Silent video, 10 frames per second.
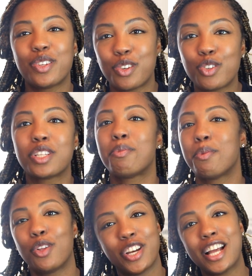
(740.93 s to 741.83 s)
Usually
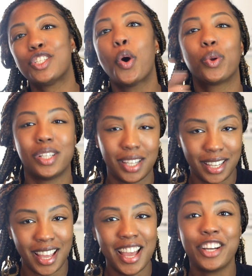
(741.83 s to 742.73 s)
people are not
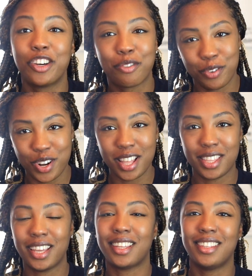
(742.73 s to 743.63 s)
totally good for
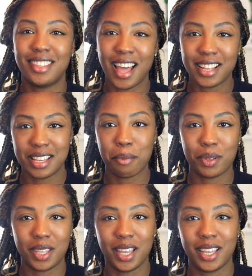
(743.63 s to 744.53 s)
nothing, that type
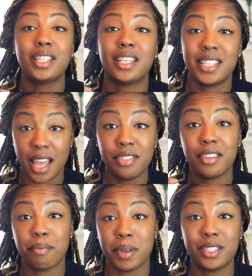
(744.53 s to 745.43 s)
of thing. The 10th
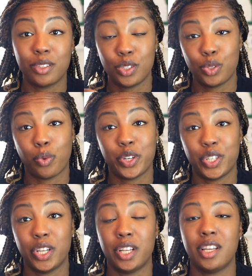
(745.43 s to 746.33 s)
mental
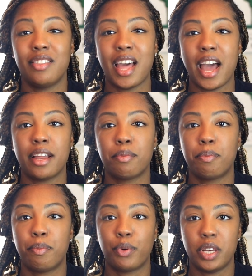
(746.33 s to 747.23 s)
distortion that
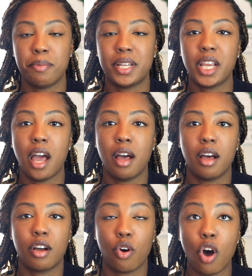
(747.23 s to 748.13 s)
pretty much
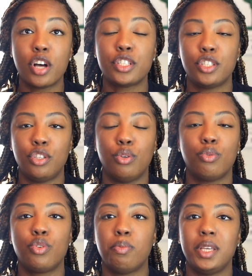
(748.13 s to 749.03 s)
causes
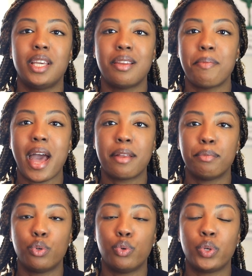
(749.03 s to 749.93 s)
you to be in a bad
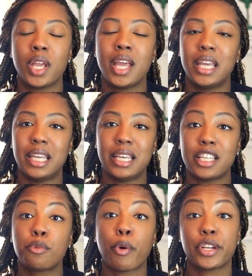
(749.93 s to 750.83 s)
mood
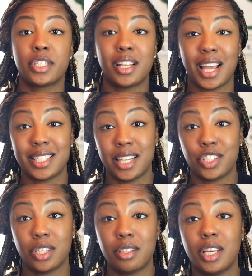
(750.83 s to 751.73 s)
is
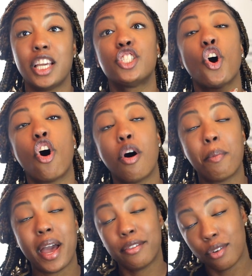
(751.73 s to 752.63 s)
personalization. It's all
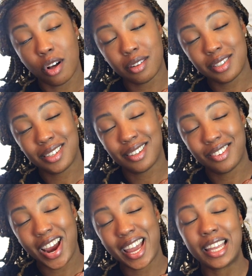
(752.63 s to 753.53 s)
my fault,
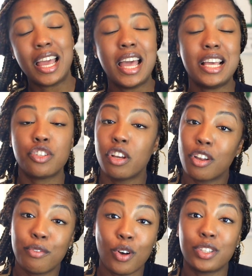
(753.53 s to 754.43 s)
right? It's all
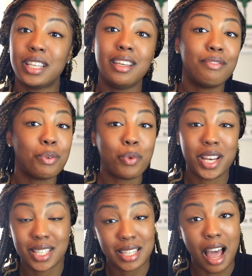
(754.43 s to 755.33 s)
your fault, even
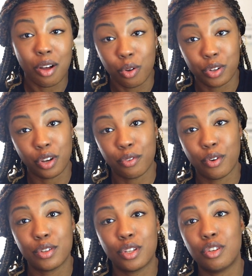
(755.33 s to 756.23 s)
when it's not all your
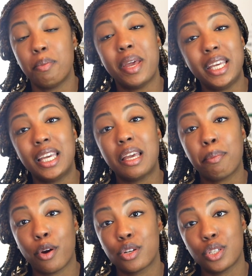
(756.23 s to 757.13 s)
fault. So you're making
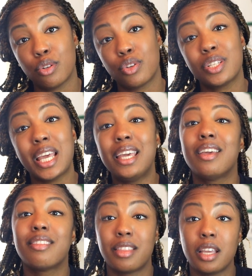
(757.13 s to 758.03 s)
it personal. You're
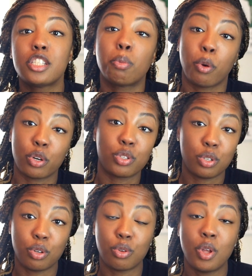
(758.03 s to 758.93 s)
taking things
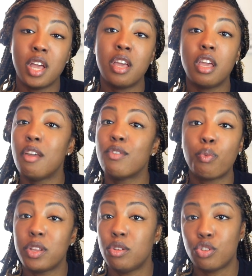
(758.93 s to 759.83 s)
personal, even
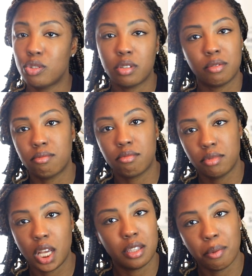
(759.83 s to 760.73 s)
when you shouldn't
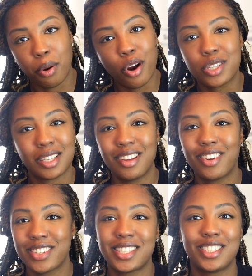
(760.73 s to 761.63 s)
take them
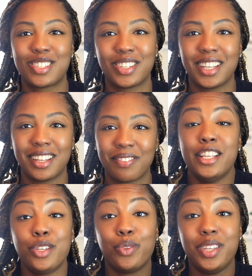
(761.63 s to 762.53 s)
personal, essentially.
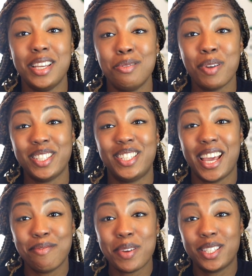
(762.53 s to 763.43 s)
And so these
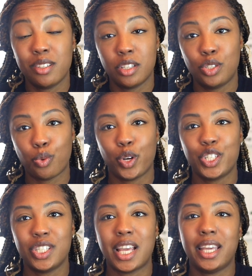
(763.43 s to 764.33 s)
10 mental
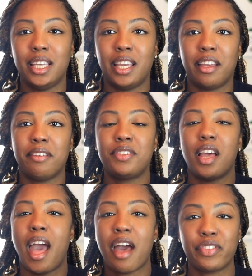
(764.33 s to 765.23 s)
distortions that he gives,
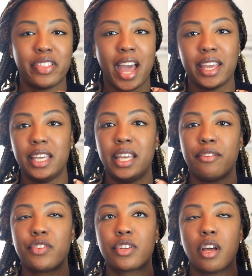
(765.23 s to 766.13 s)
after that he
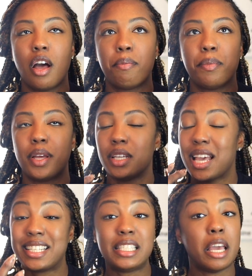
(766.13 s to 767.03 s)
gives
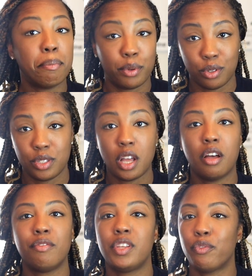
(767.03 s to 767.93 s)
examples
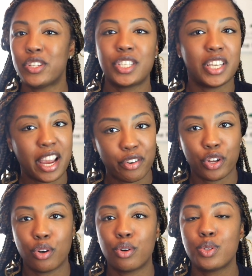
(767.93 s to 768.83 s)
of different
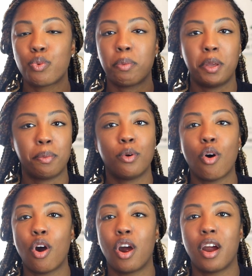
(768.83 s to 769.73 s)
scenarios where
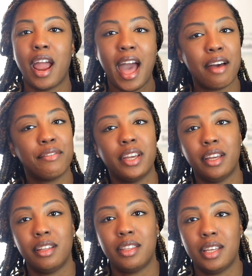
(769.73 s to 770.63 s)
people are
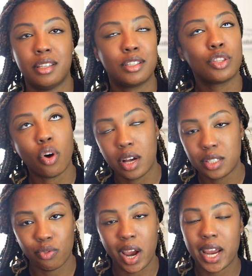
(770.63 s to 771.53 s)
having these
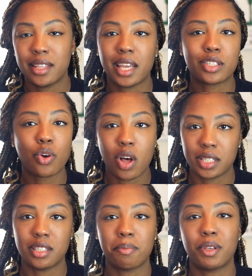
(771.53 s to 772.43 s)
thoughts, right? And that's
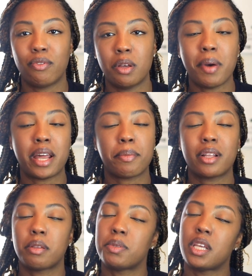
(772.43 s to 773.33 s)
causing them to feel bad
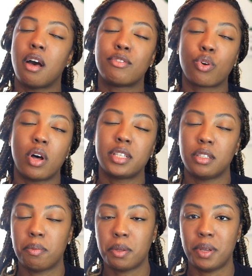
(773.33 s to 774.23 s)
about themselves, causing
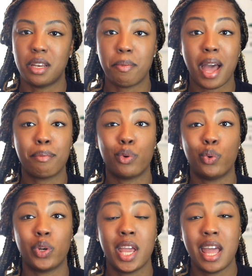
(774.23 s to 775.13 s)
them to be in a bad
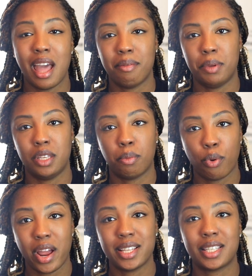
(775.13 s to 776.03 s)
mood and be
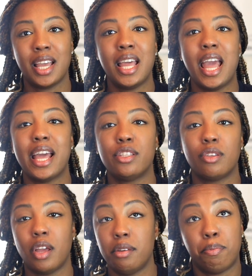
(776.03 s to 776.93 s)
depressed, and
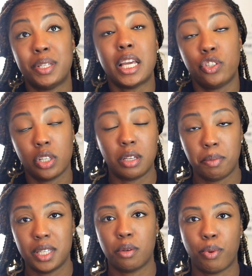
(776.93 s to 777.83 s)
potentially
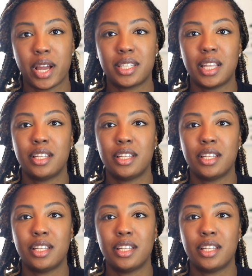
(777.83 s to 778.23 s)
be depressed.